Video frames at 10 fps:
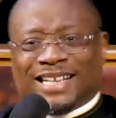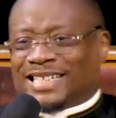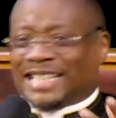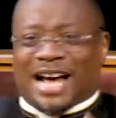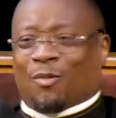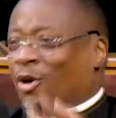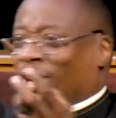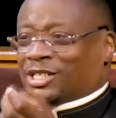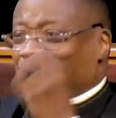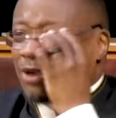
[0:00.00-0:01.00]
He says, I
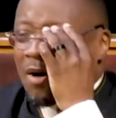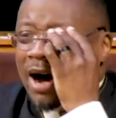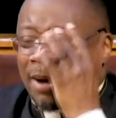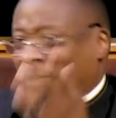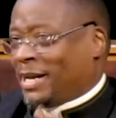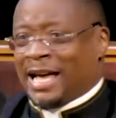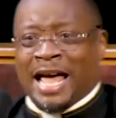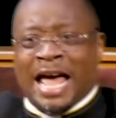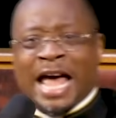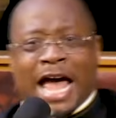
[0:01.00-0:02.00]
want us to grow up
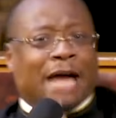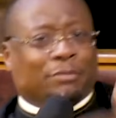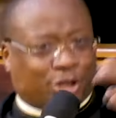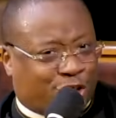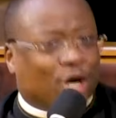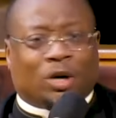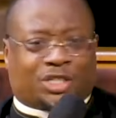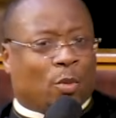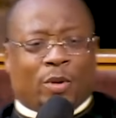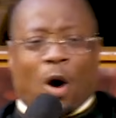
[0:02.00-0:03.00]
and
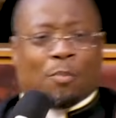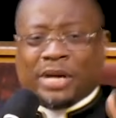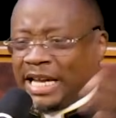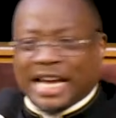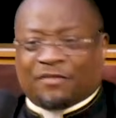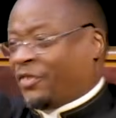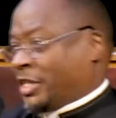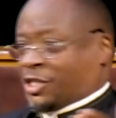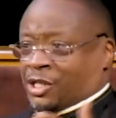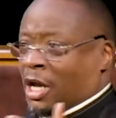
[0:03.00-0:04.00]
mature so we won't be
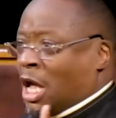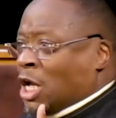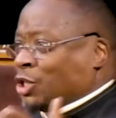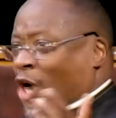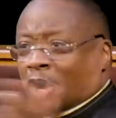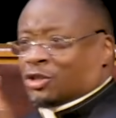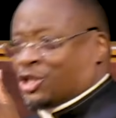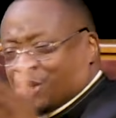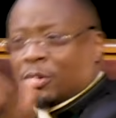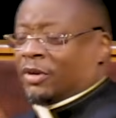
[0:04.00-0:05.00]
infants
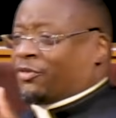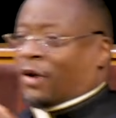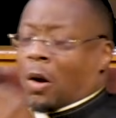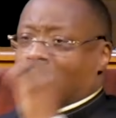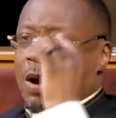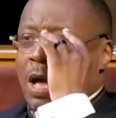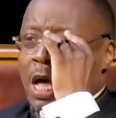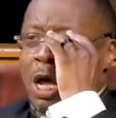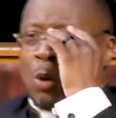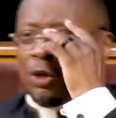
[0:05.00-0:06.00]
tossed to and fro.
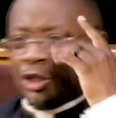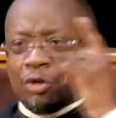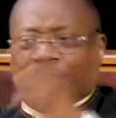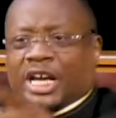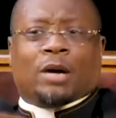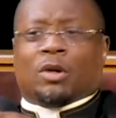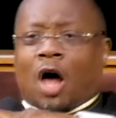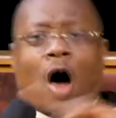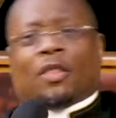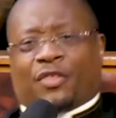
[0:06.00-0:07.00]
When you deal
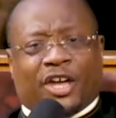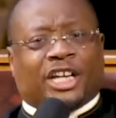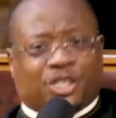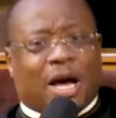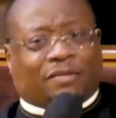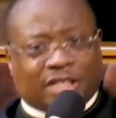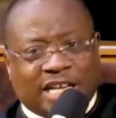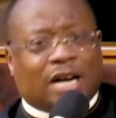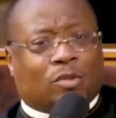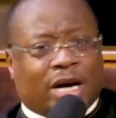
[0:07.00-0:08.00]
with all the things you have to
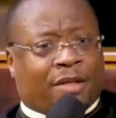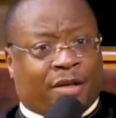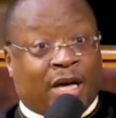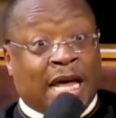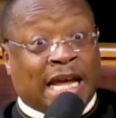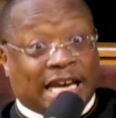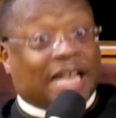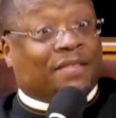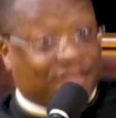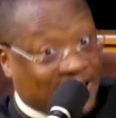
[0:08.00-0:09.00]
deal with
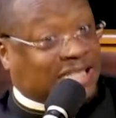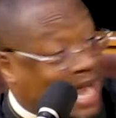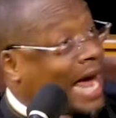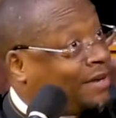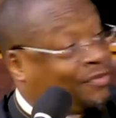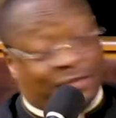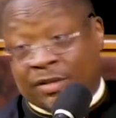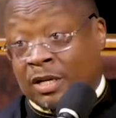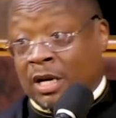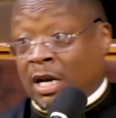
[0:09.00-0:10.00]
in this
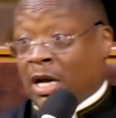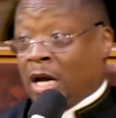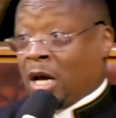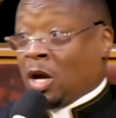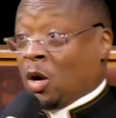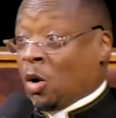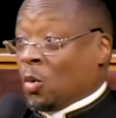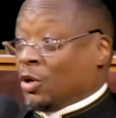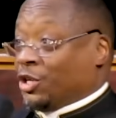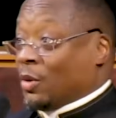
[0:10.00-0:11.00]
life,
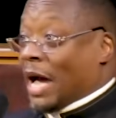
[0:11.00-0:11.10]
when